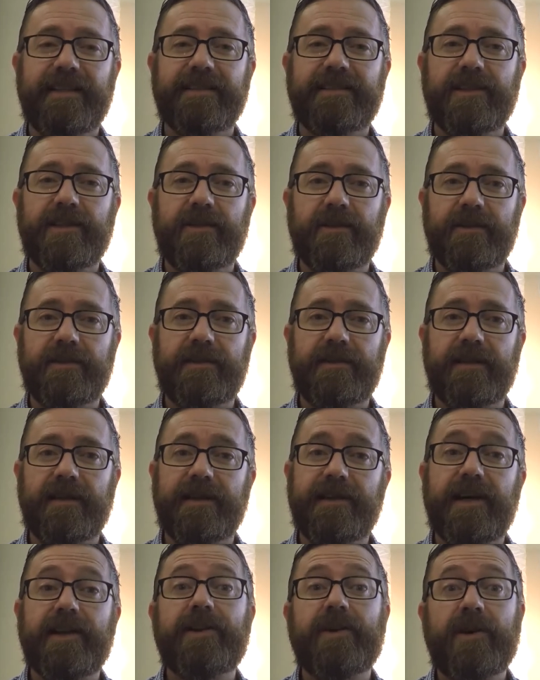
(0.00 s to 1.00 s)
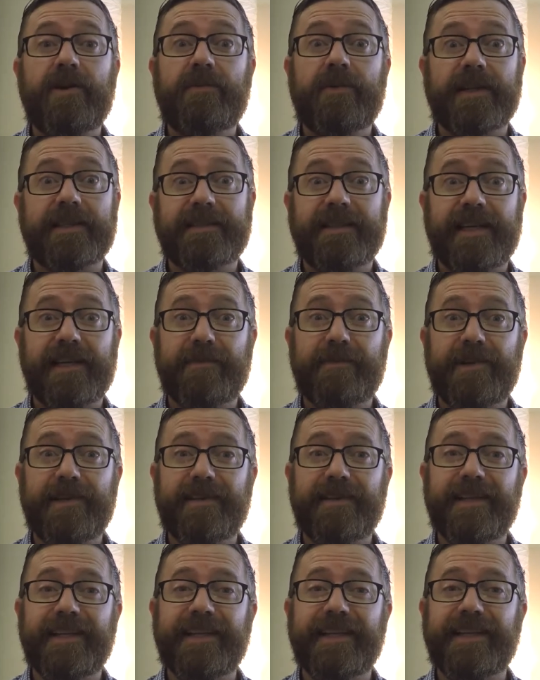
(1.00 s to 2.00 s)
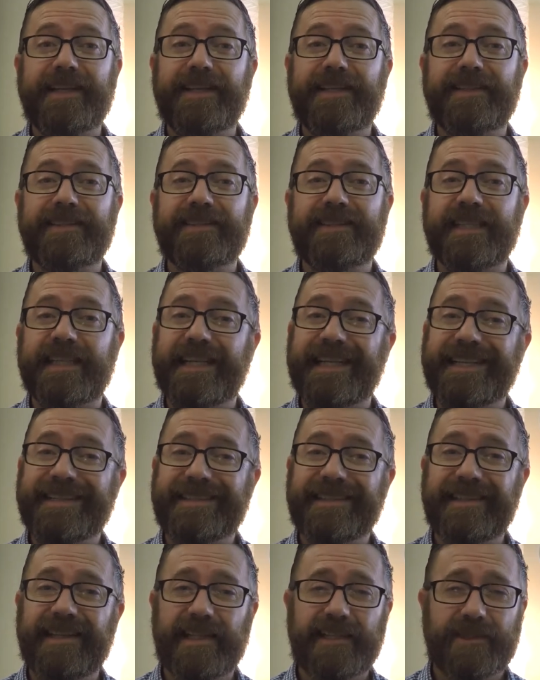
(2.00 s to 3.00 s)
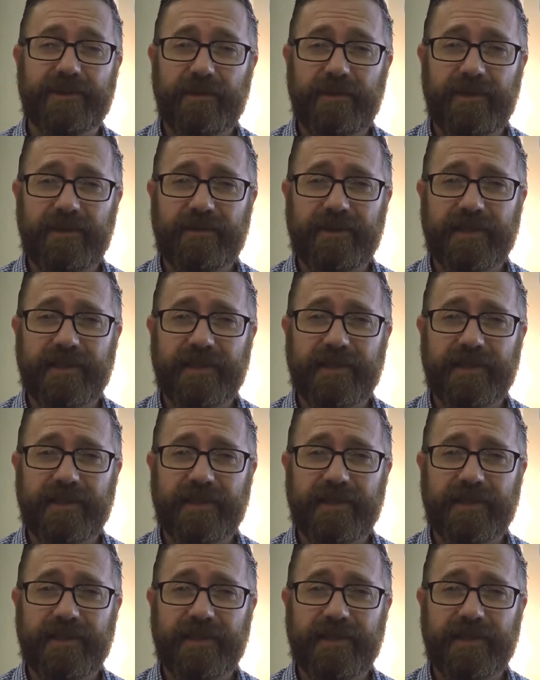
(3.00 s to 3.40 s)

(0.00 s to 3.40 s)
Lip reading: So another overexcitability is intellectual